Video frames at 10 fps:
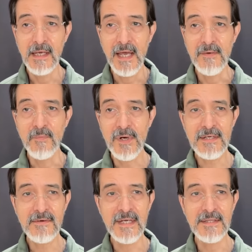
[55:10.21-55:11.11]
And what a
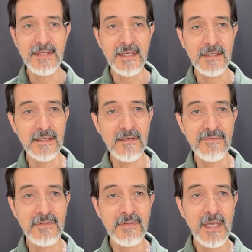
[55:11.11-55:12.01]
great thing if
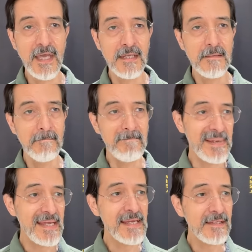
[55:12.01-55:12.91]
you can
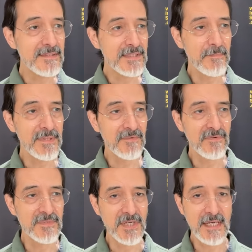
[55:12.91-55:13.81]
ban something
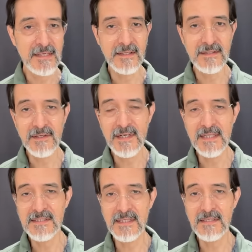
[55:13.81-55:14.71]
from China that they're
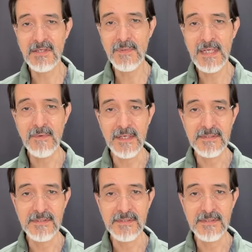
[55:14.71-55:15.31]
not sending you anyway.